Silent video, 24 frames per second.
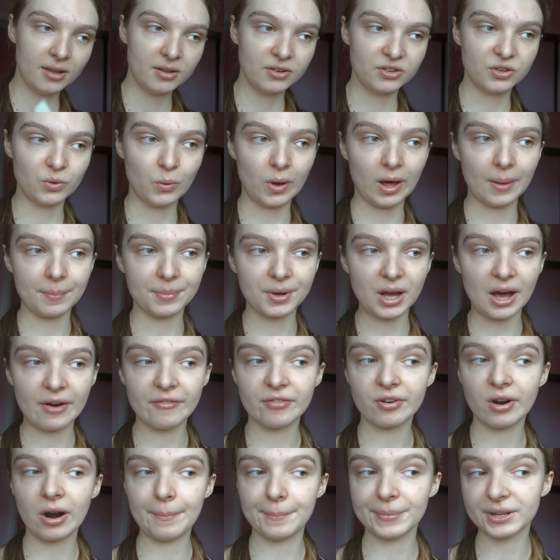to help
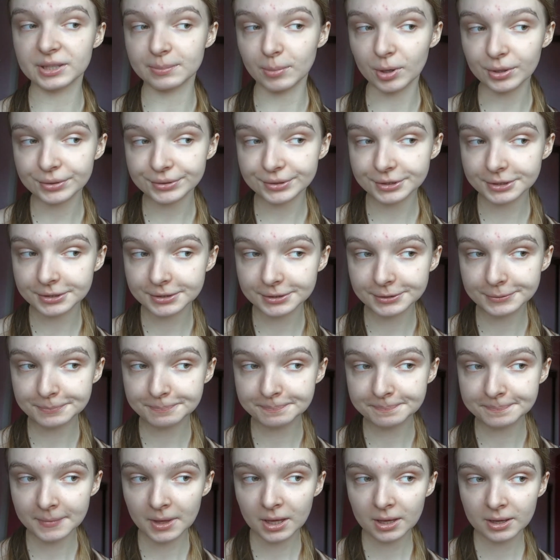cover up my spots.
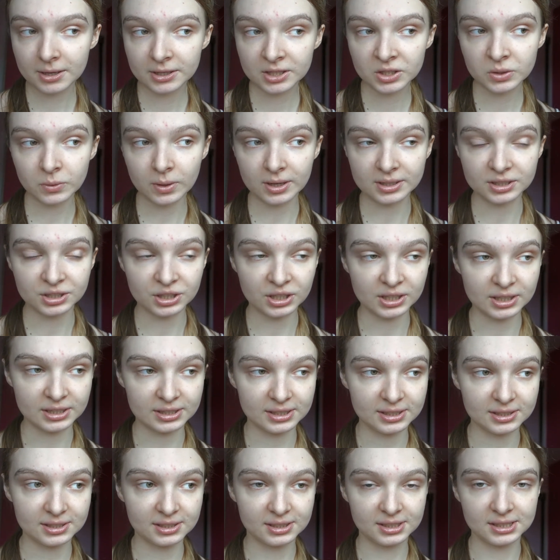So I
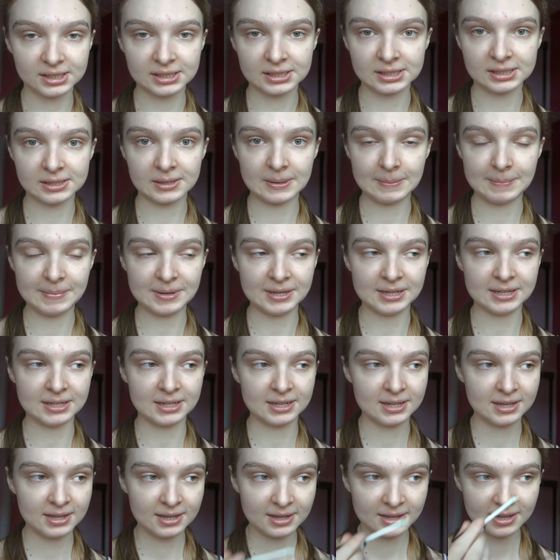just put
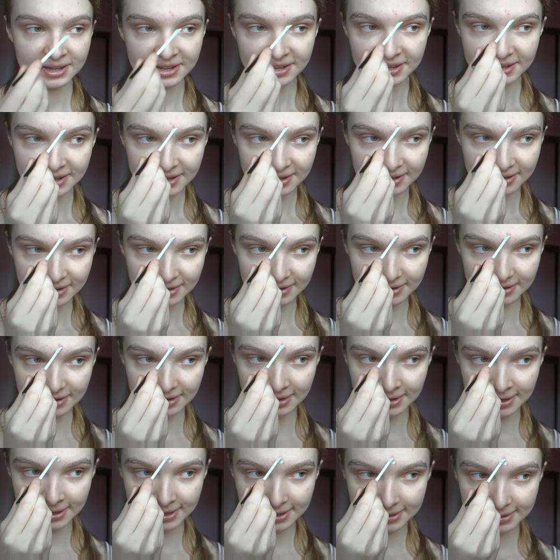a
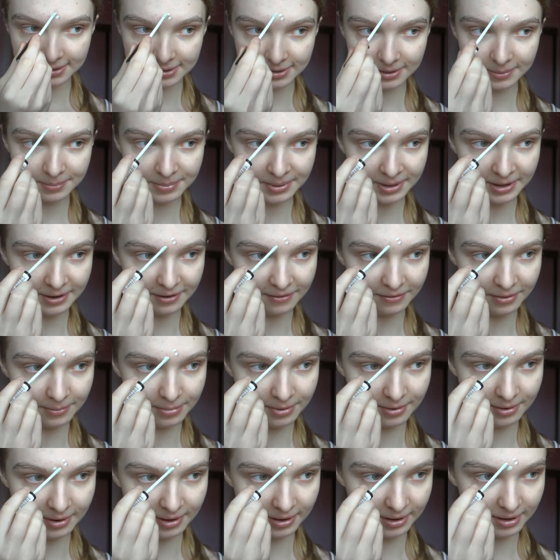little bit of the
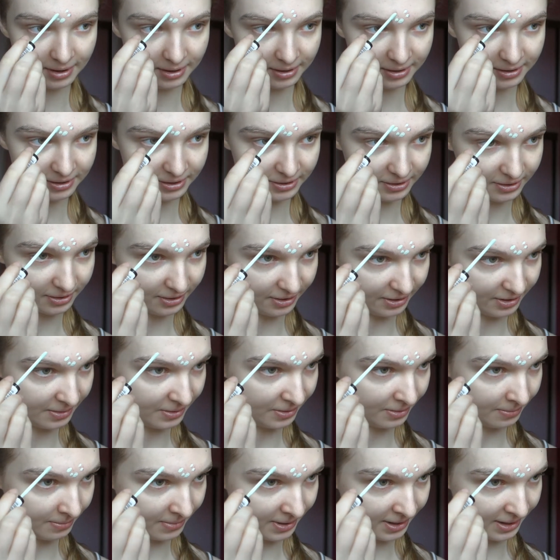product
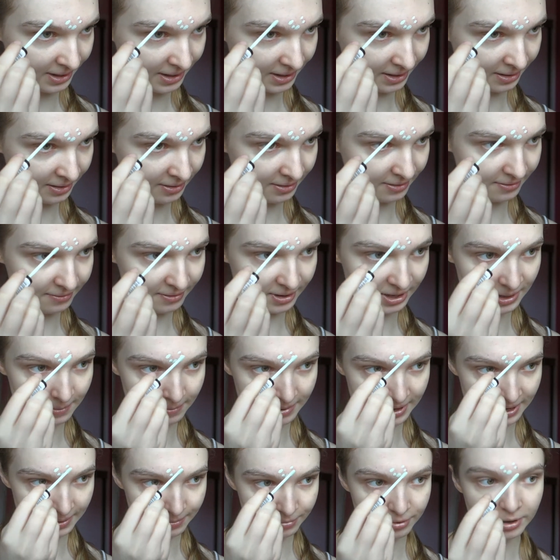on my really
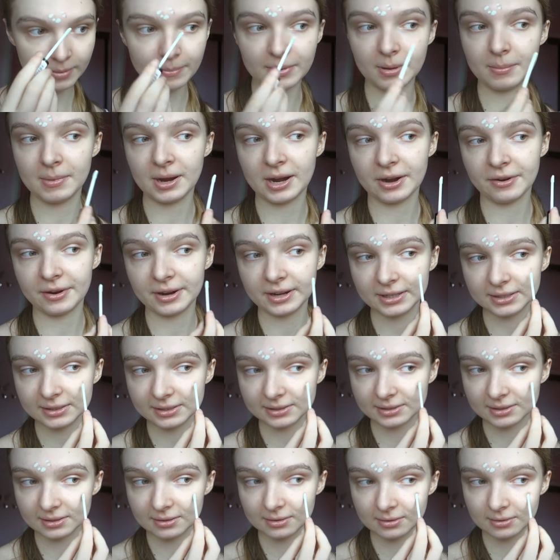bad problem
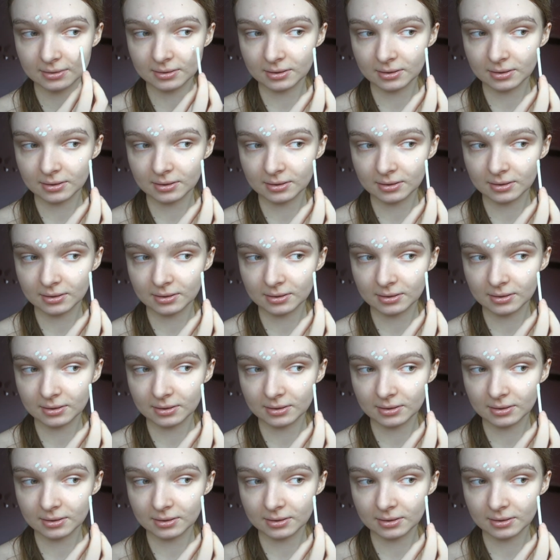areas.